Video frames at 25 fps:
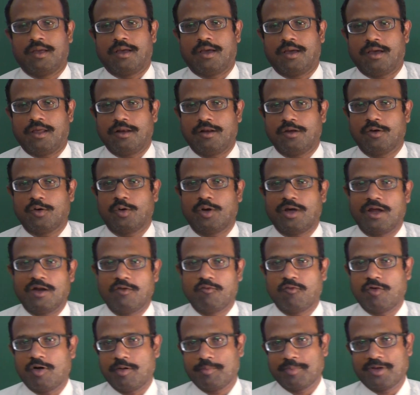Hello
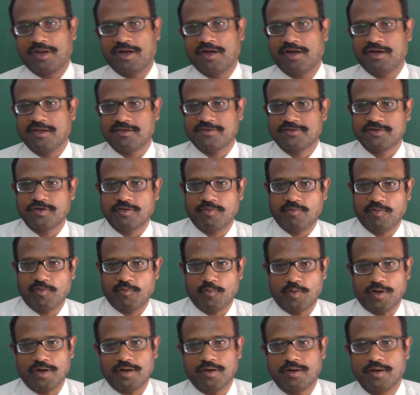and warm greetings to
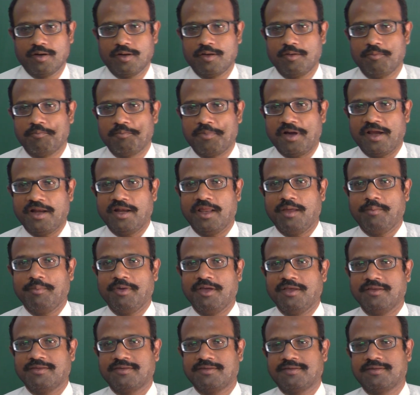everyone. My name
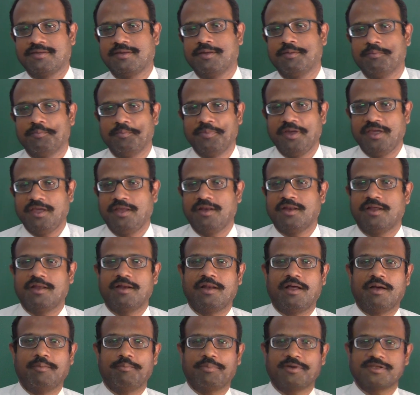is B.
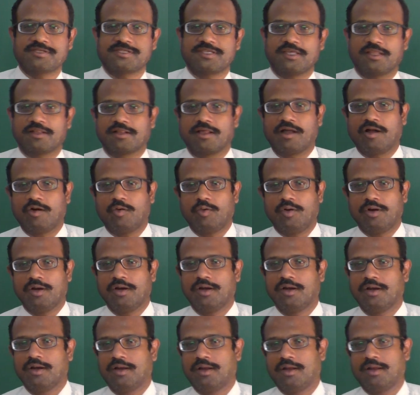Prasad Goud.
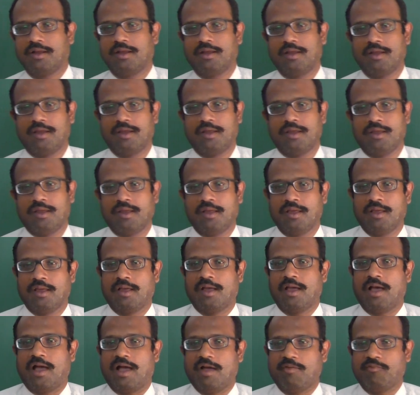
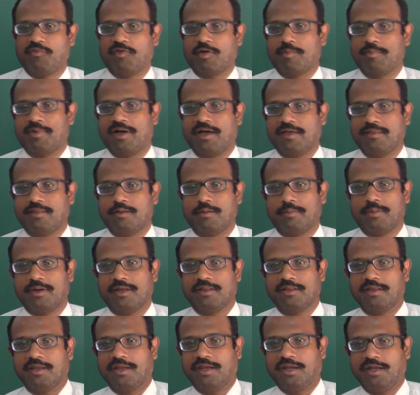I am from
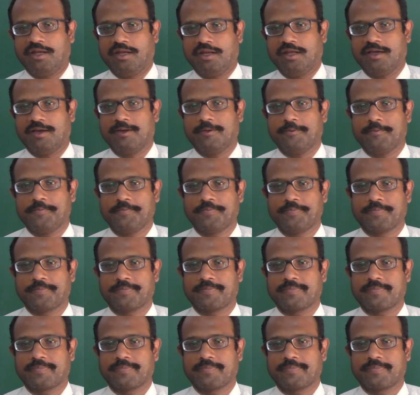Hyderabad, India.